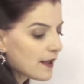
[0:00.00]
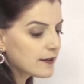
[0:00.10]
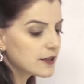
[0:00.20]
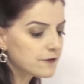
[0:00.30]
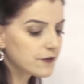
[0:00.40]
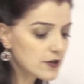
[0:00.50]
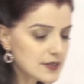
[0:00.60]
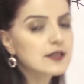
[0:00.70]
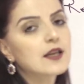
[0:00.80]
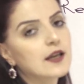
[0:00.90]
The first
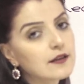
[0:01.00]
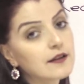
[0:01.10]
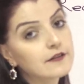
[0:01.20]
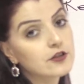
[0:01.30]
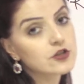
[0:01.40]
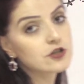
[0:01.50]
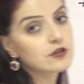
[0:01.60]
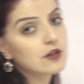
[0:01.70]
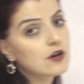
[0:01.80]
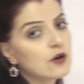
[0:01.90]
thing that you
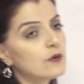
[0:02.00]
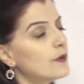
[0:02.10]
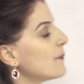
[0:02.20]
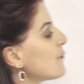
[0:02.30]
should know